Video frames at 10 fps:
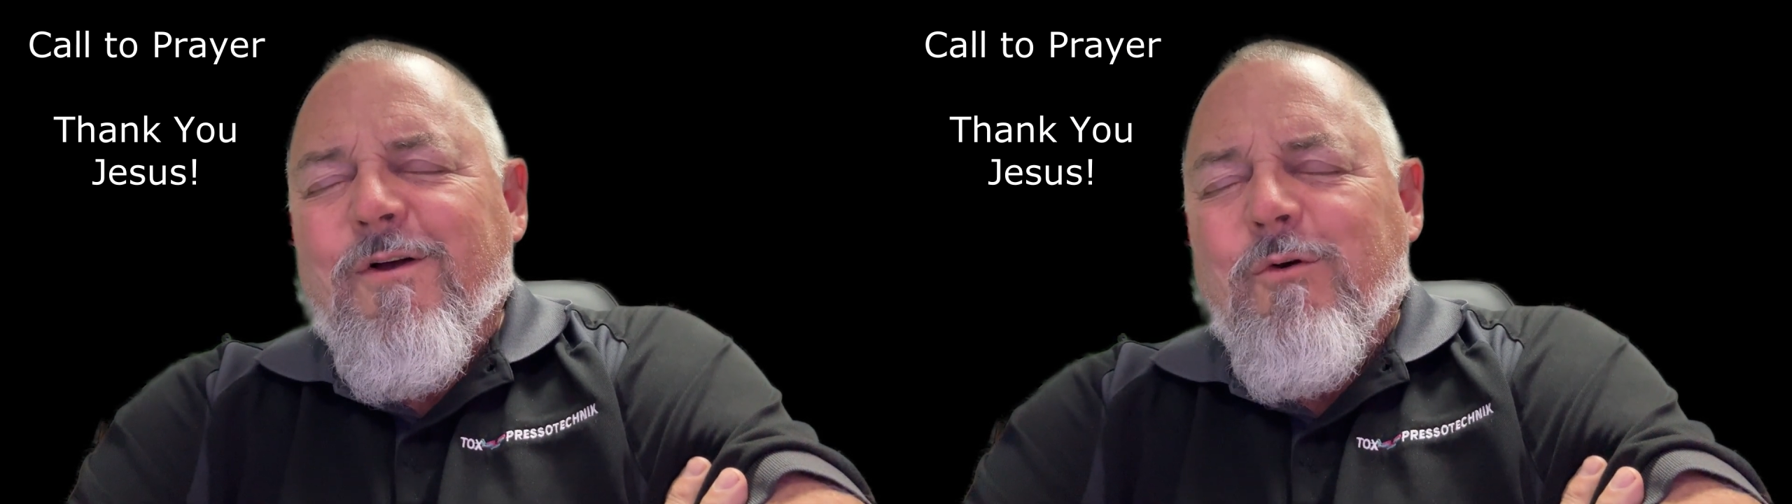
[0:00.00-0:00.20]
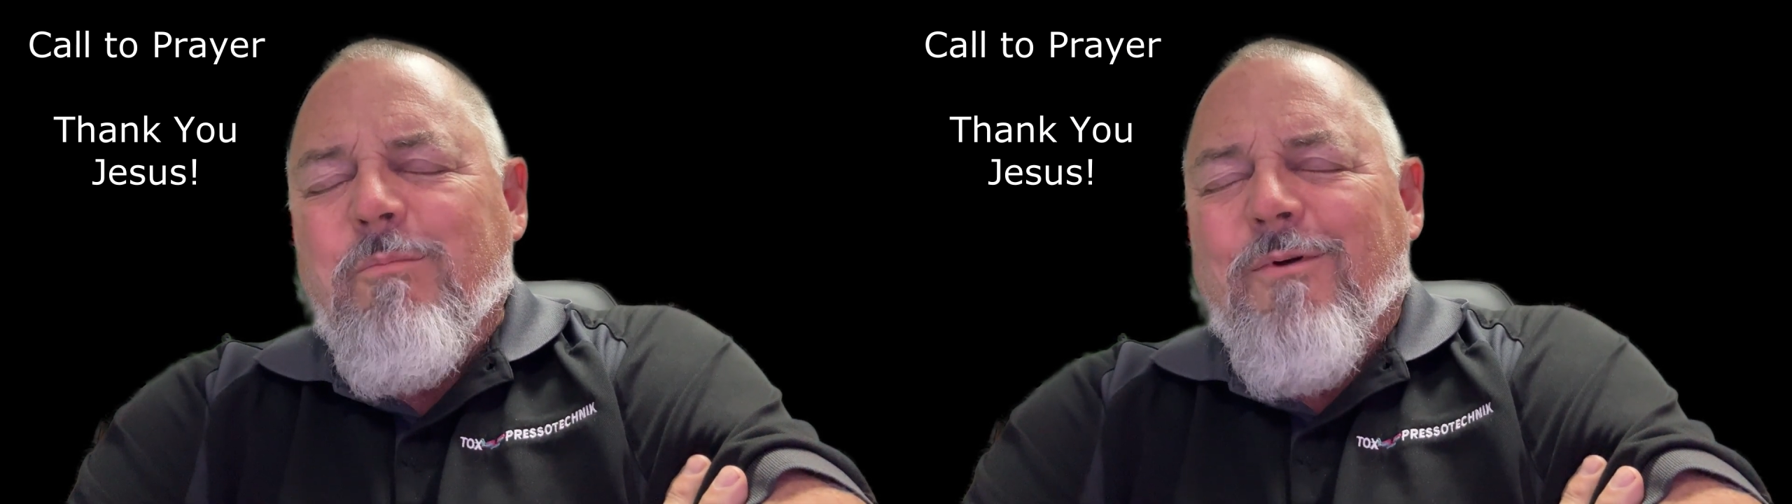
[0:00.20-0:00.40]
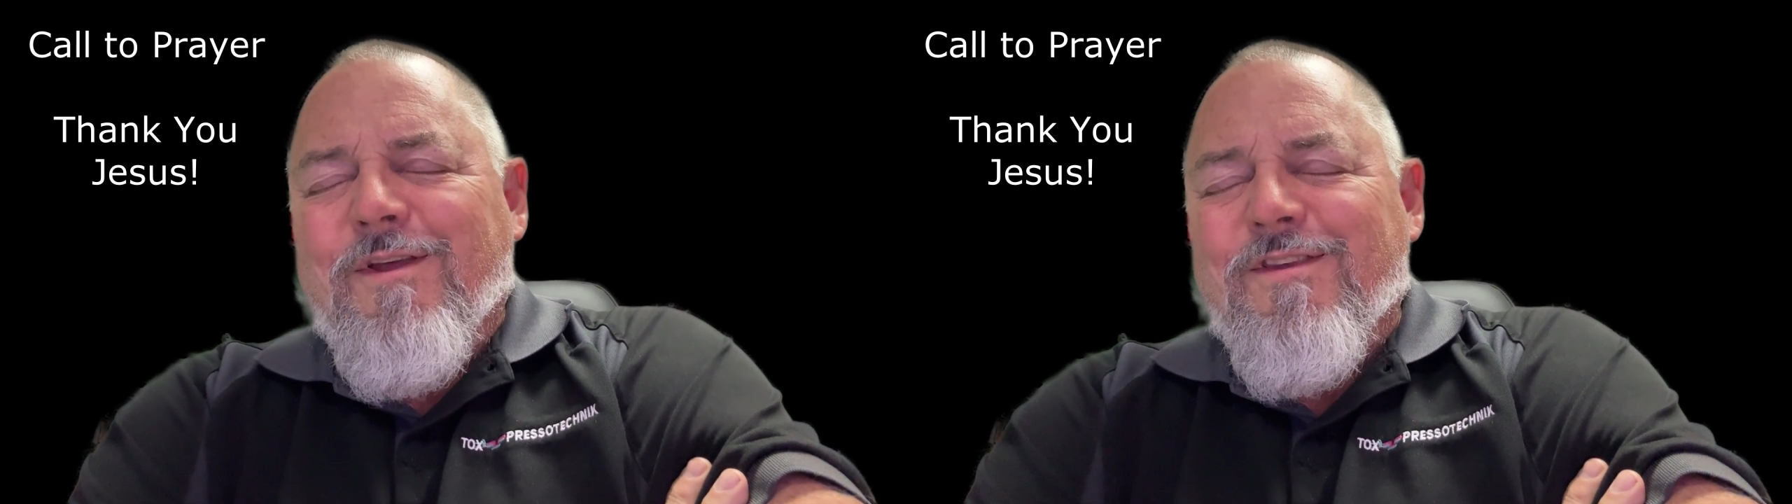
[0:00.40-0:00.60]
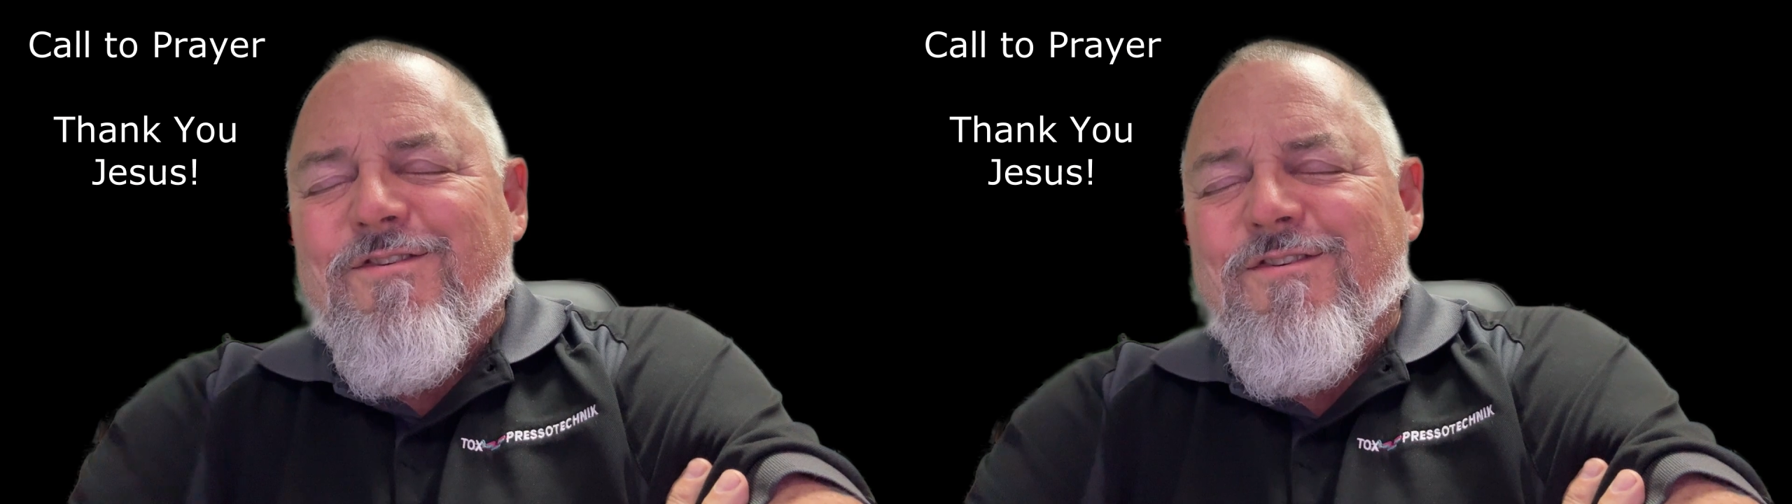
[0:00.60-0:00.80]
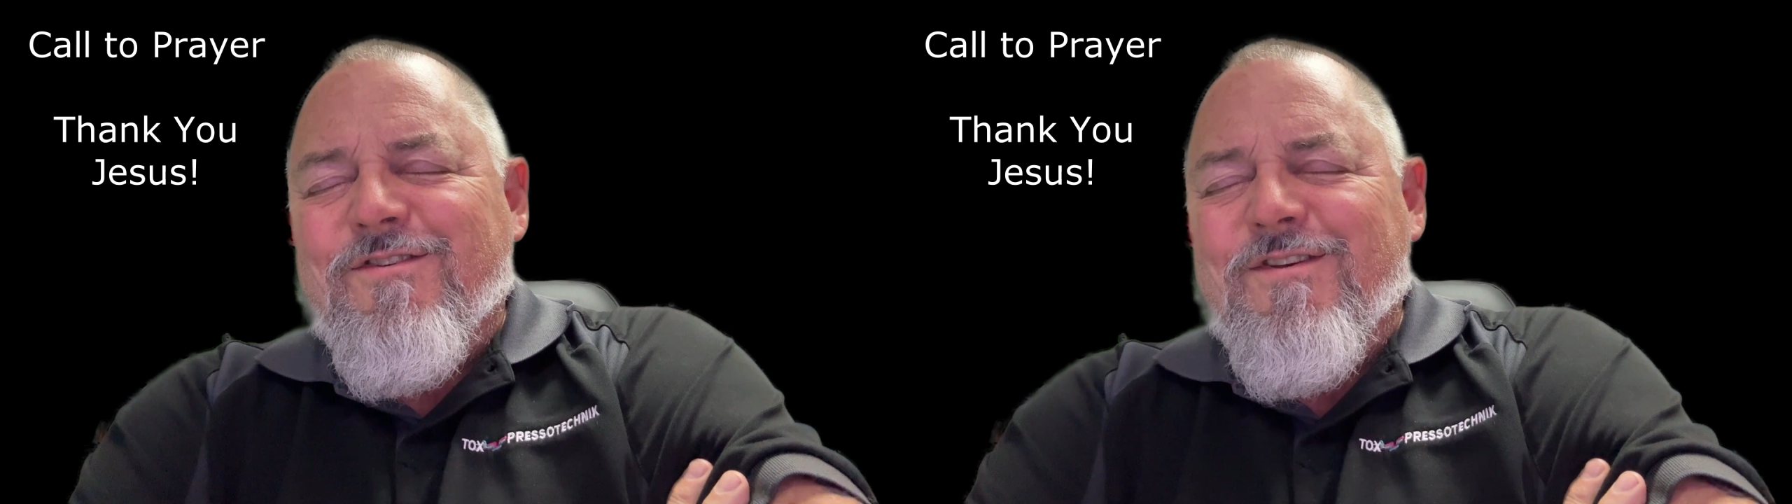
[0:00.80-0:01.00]
We pray
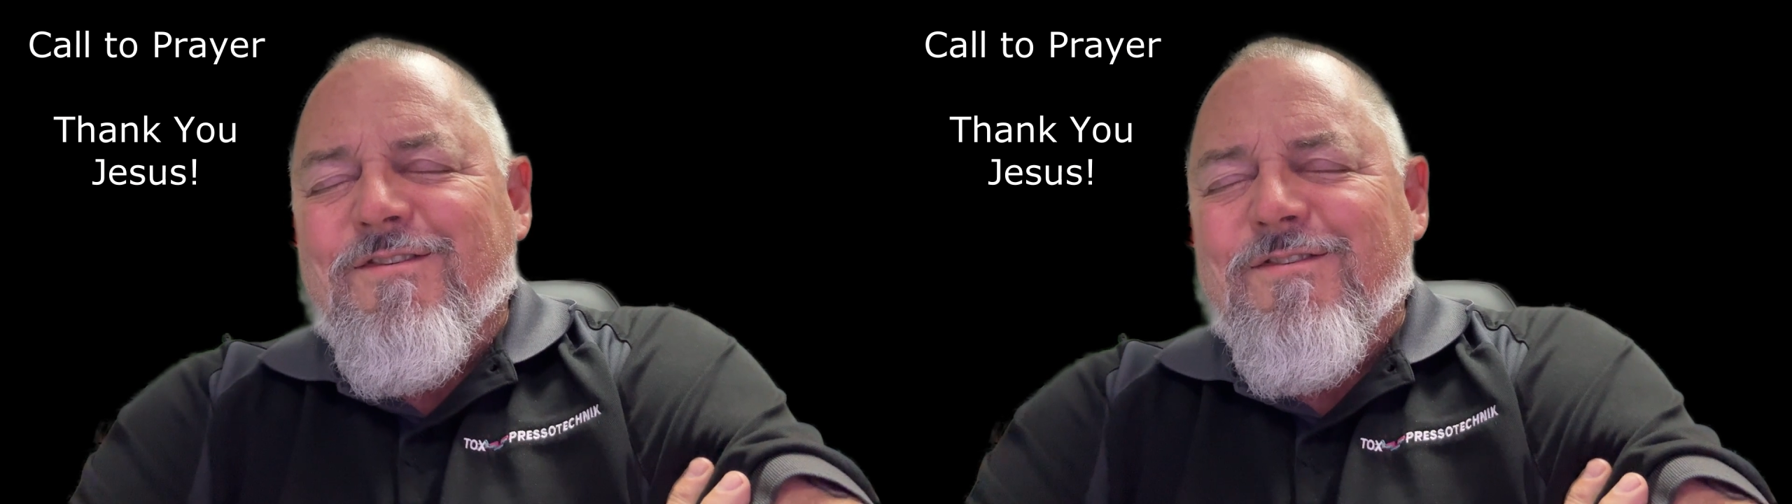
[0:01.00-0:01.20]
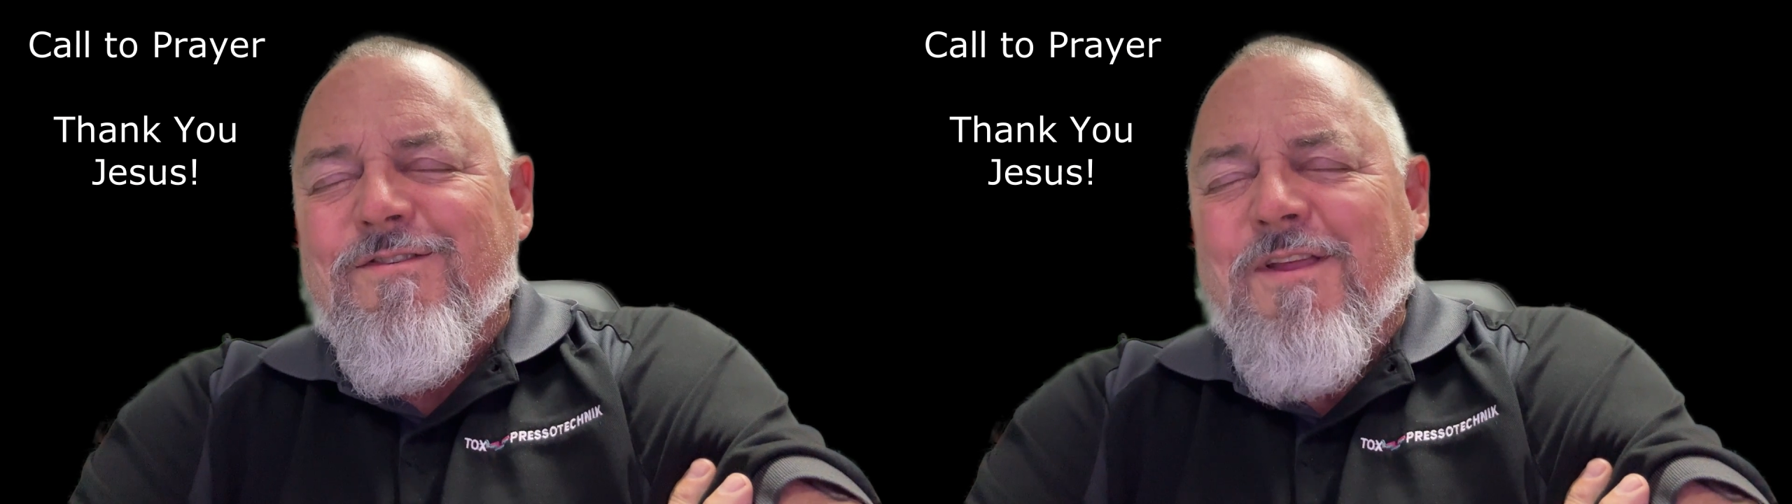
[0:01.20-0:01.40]
this in Jesus'